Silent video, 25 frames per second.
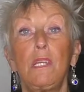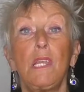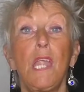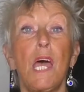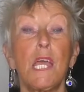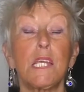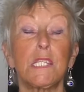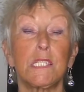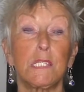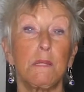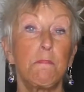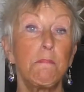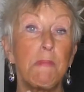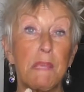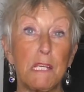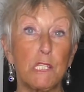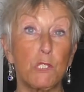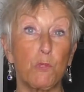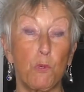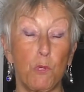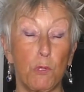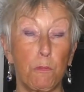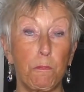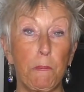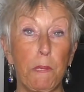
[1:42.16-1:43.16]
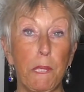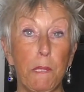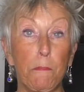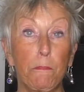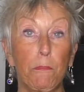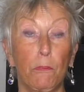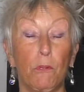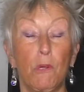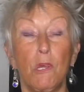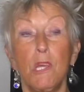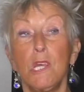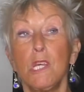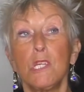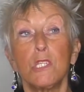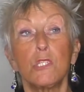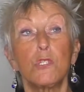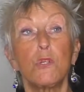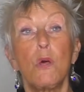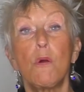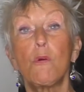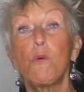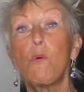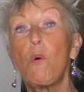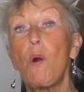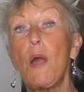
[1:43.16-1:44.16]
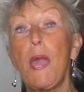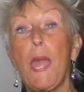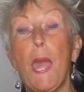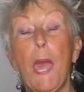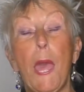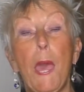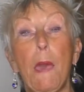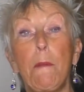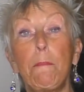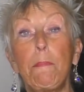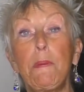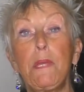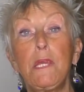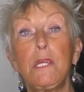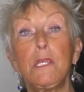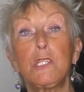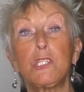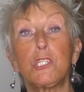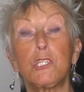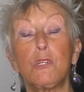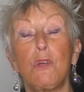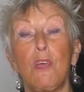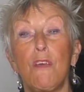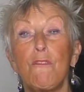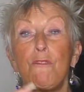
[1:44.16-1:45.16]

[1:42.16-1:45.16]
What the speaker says: likes to mix with people, so I'm quite happy to,